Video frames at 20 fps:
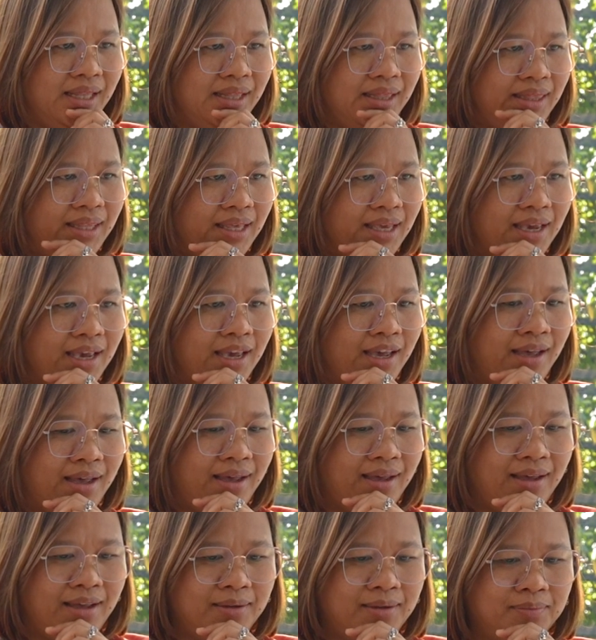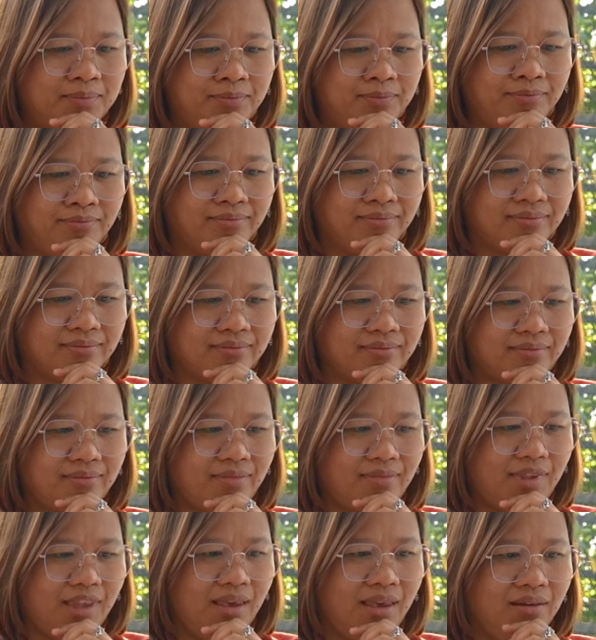I think um,
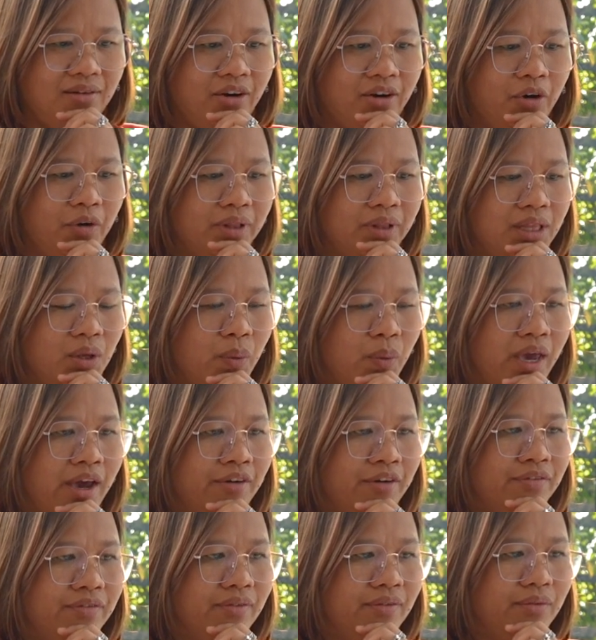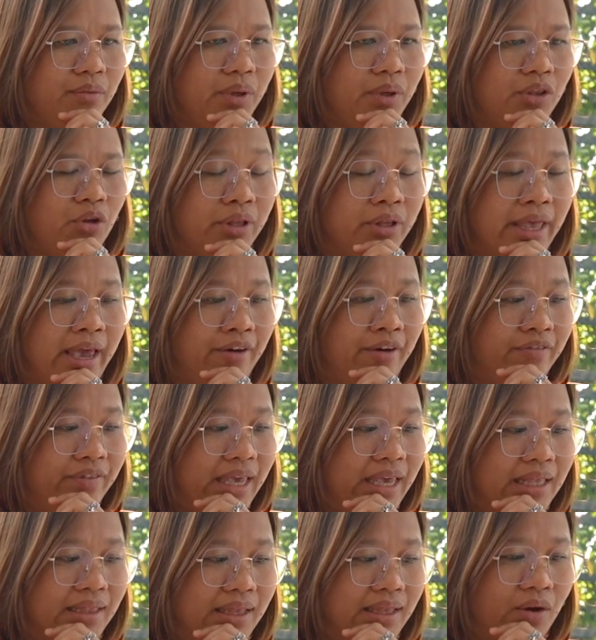Currently, we have we don't
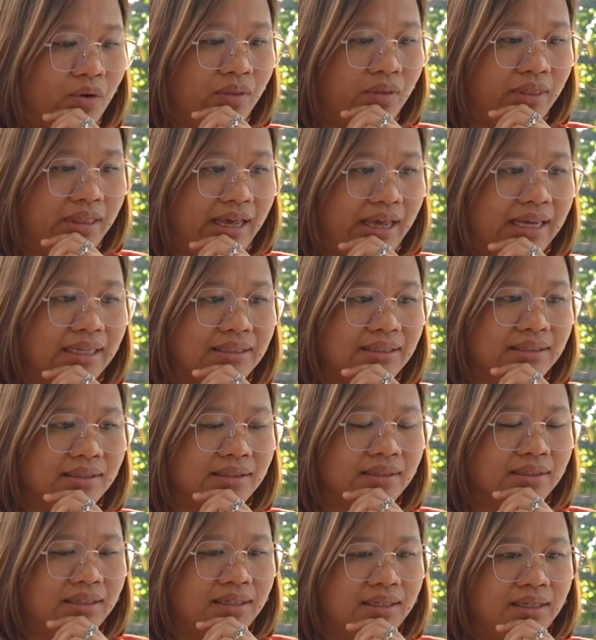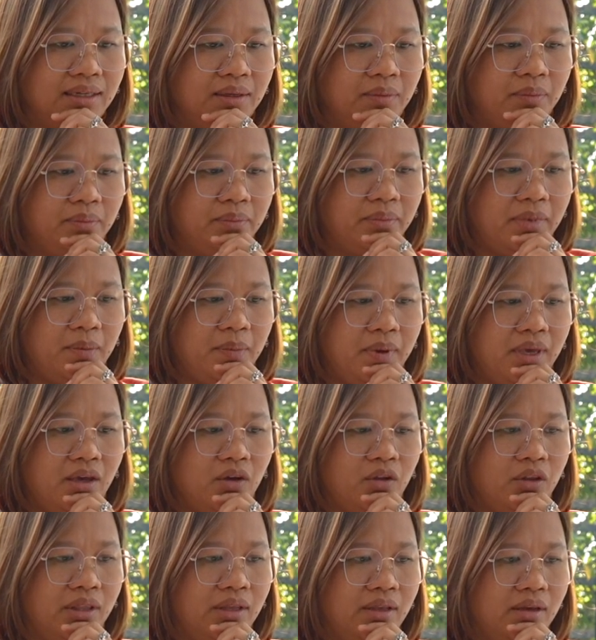have data on that. Maybe
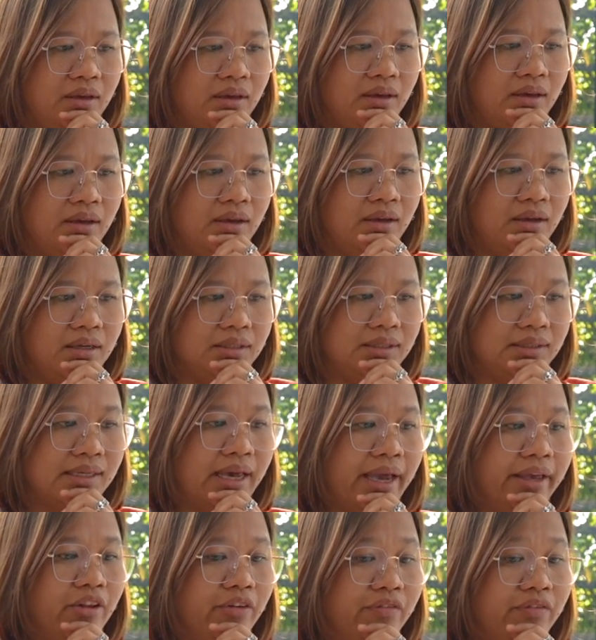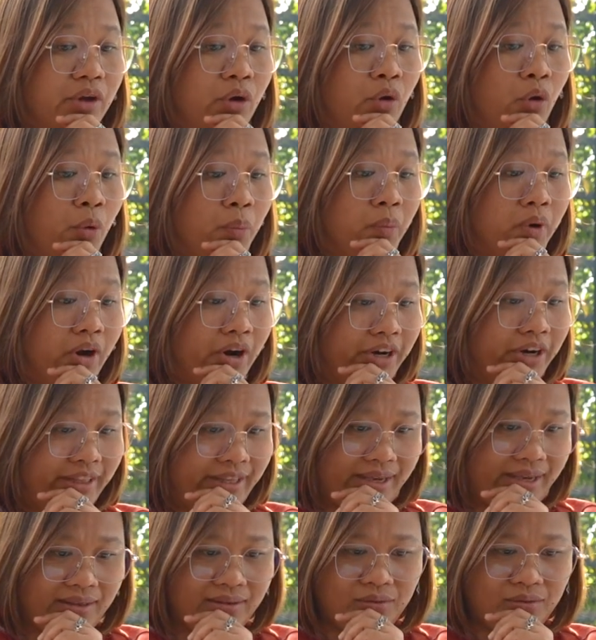on the side of the home
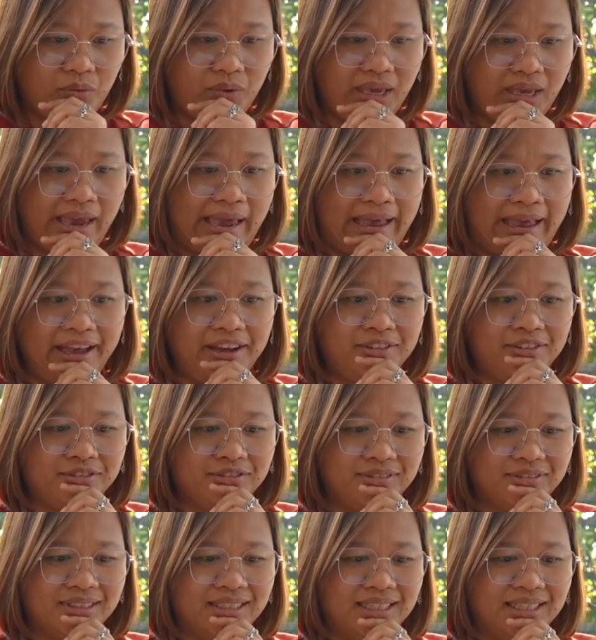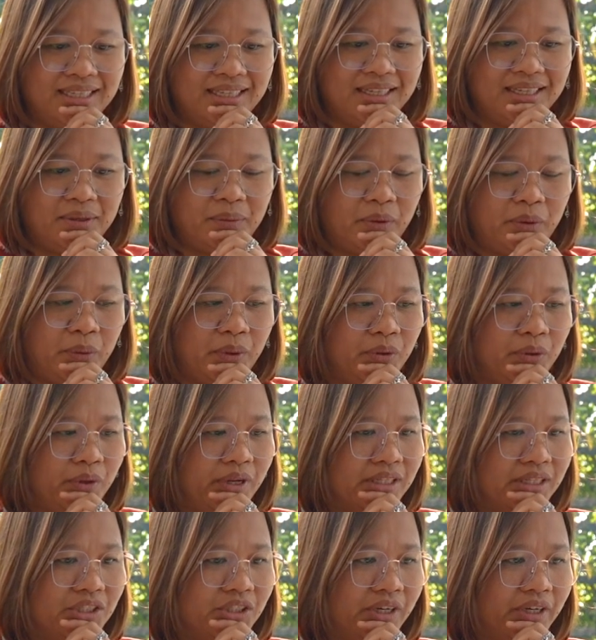garden we have, but we
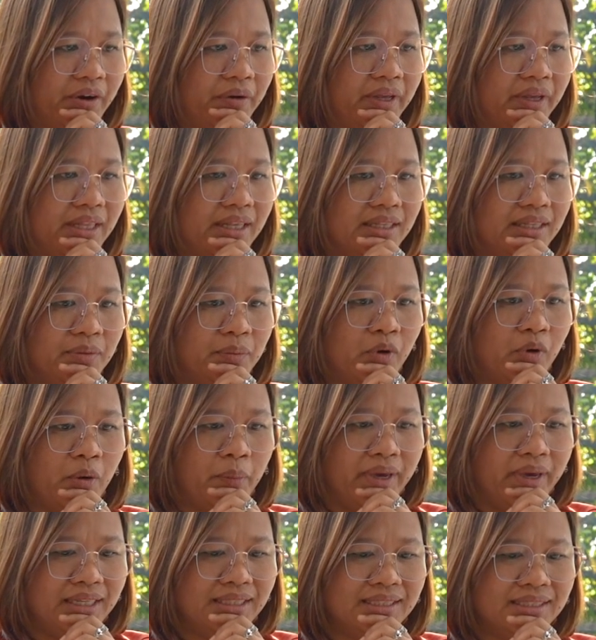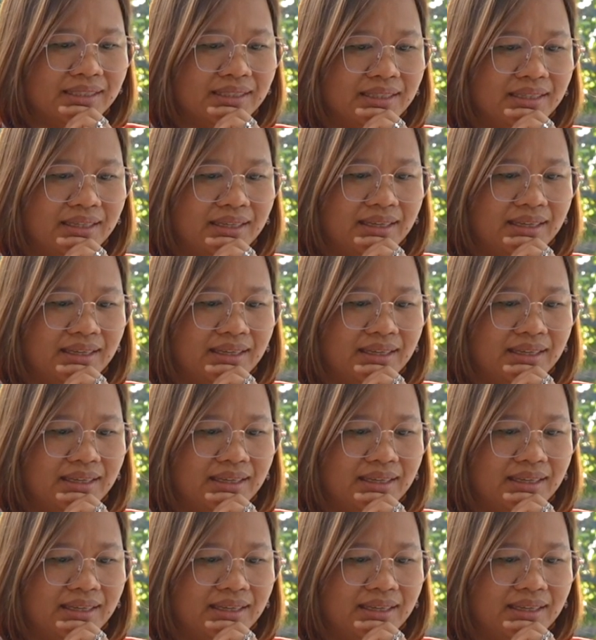couldn't share it at the moment.